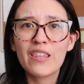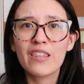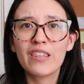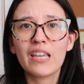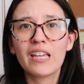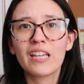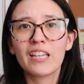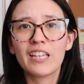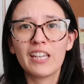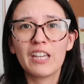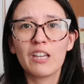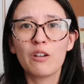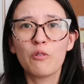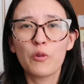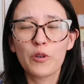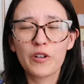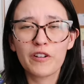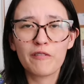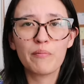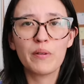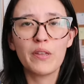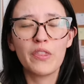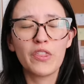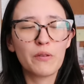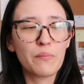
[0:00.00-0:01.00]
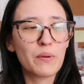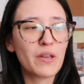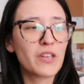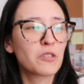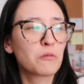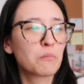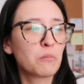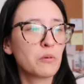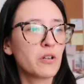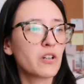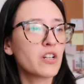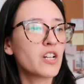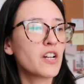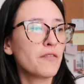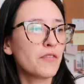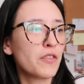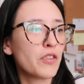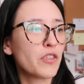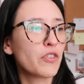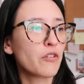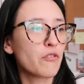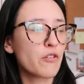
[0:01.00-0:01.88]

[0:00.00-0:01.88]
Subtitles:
thinking would have been the best book of the